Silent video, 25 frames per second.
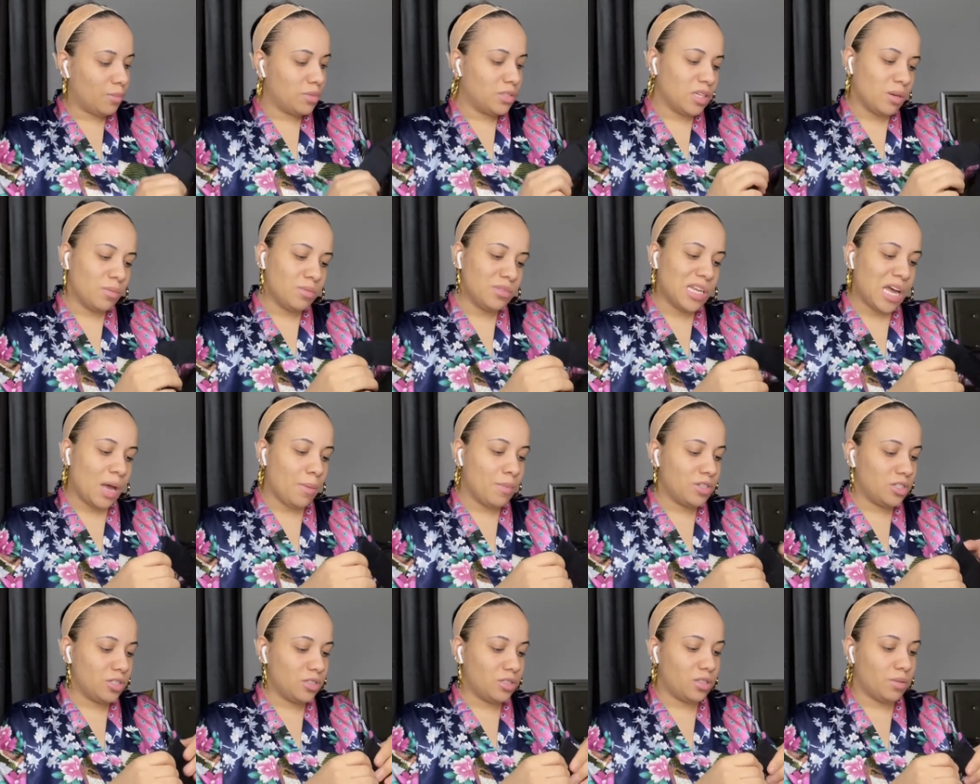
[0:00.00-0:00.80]
Sometimes
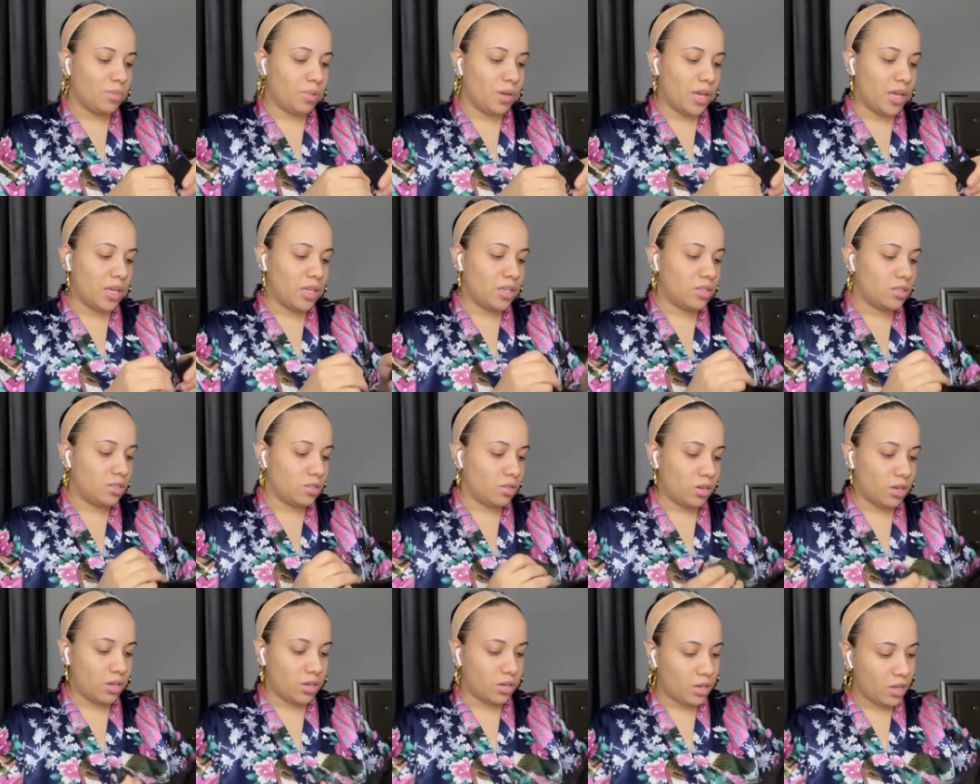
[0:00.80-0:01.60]
it just depends
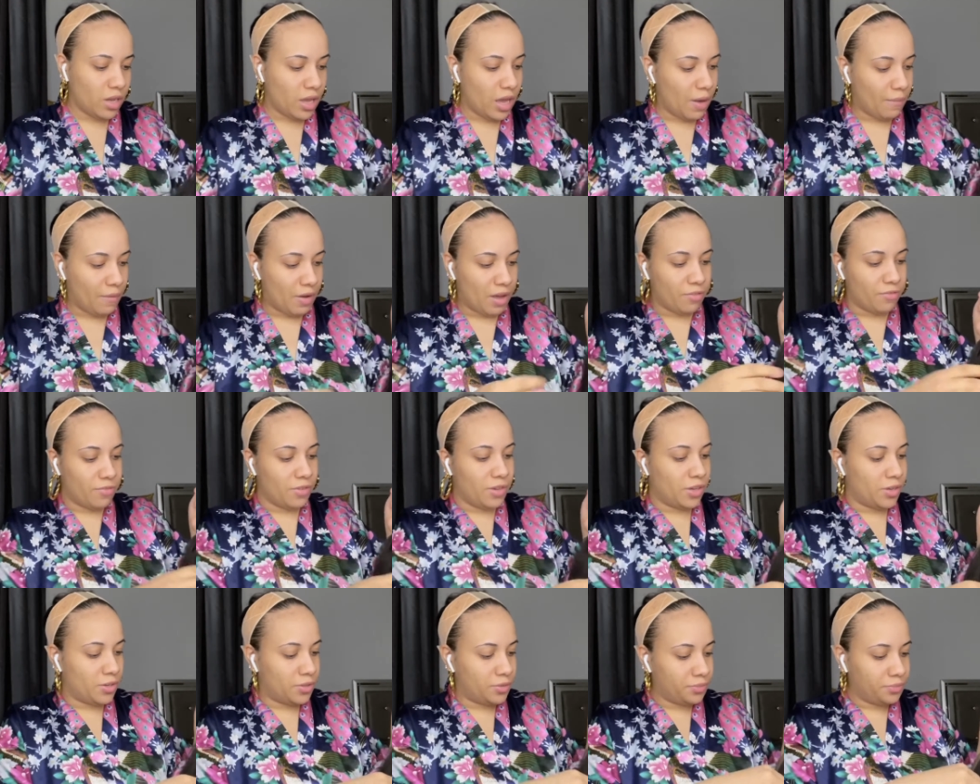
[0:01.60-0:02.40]
on how I
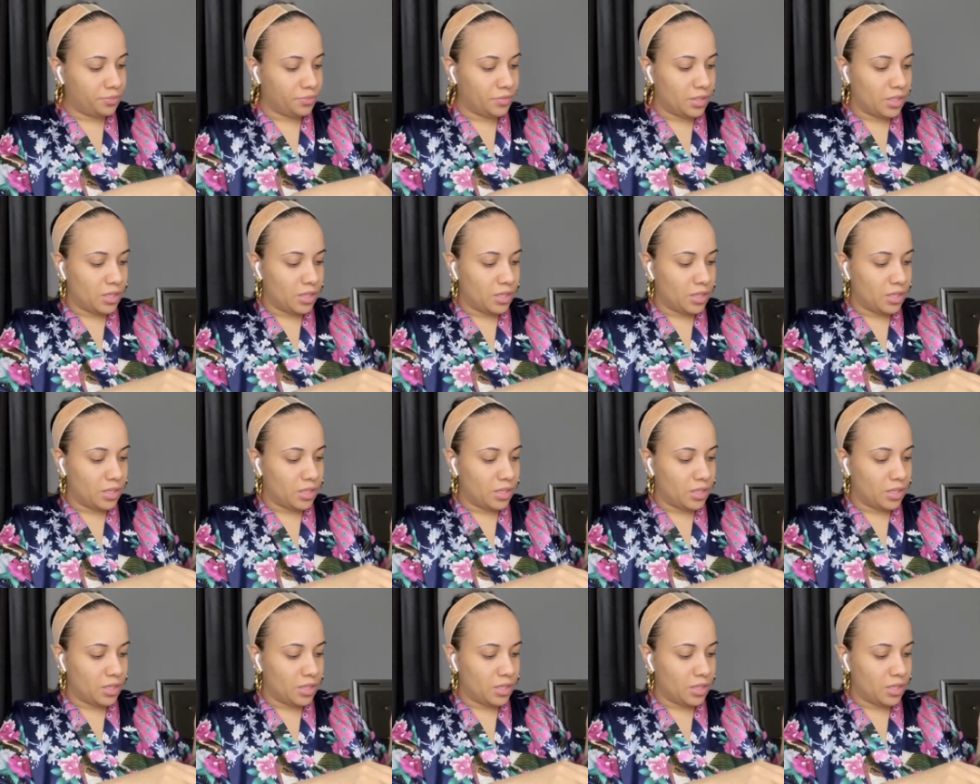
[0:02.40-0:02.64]
feel.